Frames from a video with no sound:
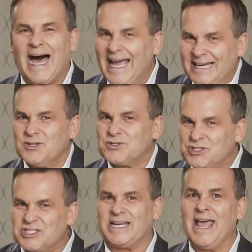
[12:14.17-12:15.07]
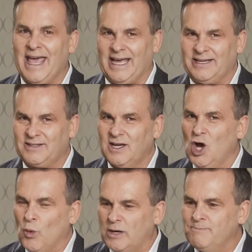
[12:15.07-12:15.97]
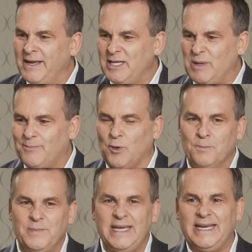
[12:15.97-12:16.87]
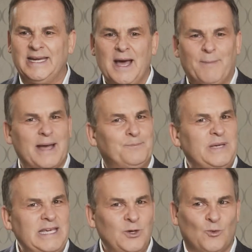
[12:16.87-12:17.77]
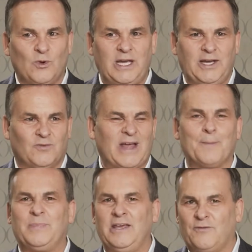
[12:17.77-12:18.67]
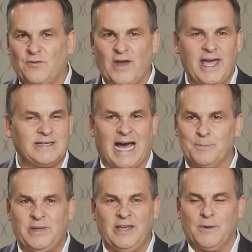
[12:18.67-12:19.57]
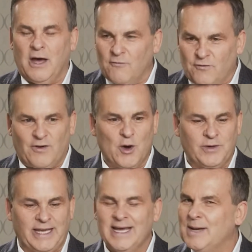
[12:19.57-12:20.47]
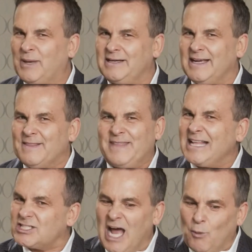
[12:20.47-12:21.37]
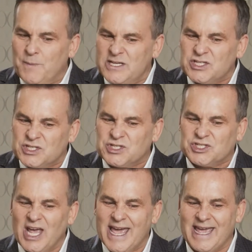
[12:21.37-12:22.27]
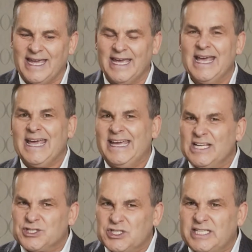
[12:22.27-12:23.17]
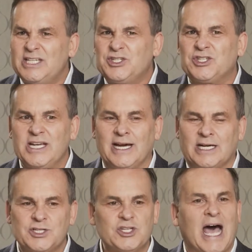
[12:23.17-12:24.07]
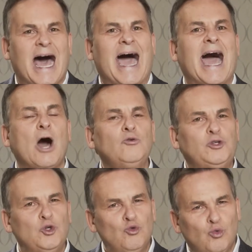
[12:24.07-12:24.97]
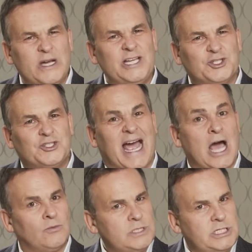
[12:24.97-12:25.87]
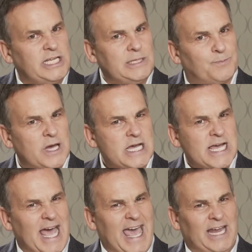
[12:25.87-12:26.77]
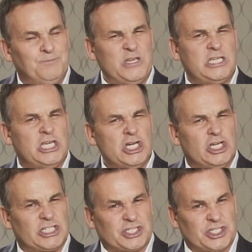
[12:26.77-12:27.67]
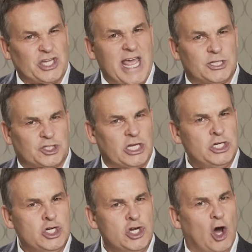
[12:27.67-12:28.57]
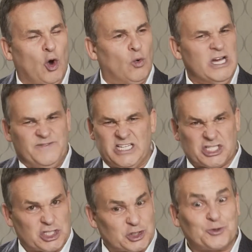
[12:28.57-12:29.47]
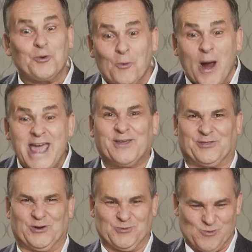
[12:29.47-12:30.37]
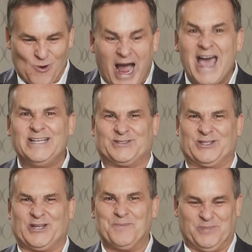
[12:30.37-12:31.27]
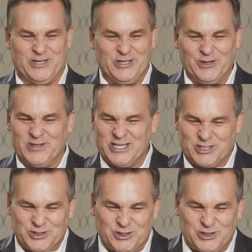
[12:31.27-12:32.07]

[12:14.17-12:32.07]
I understand what many people mean by being real, not being fake, not being phony. But that's not what this is saying. It is teaching us how to reach down deep and begin to sense and know this strength that rises up in you, this